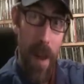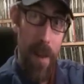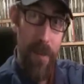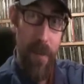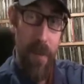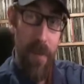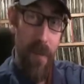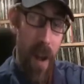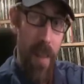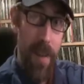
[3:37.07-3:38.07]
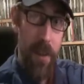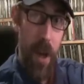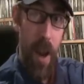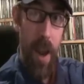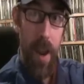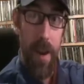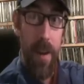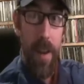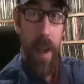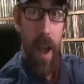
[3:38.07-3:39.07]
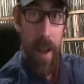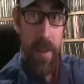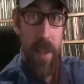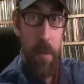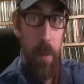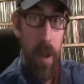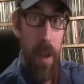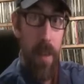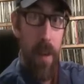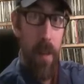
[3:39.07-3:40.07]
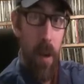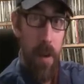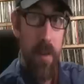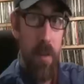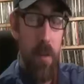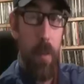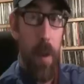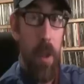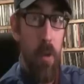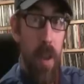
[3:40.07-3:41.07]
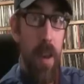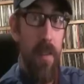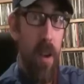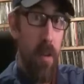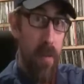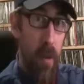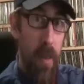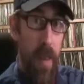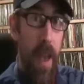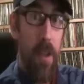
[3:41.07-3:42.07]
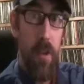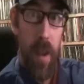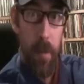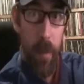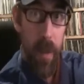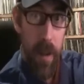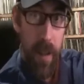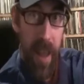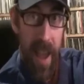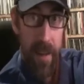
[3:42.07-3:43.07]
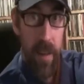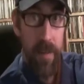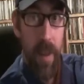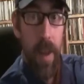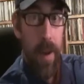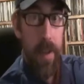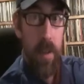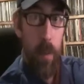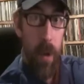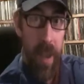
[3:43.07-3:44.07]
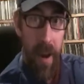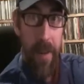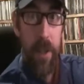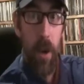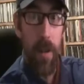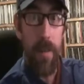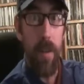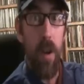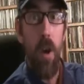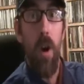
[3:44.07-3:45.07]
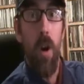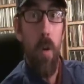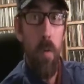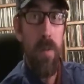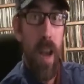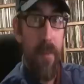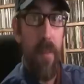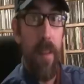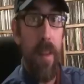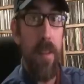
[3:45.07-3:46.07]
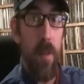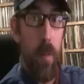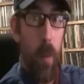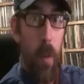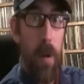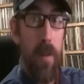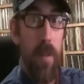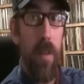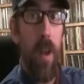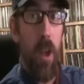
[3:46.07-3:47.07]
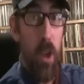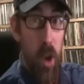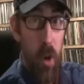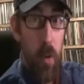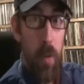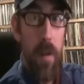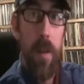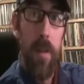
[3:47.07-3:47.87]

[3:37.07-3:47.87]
Violent J and ICP and their lawsuit, but you can even go further than that. You can get politically active and support Gary Johnson, who definitely supports you.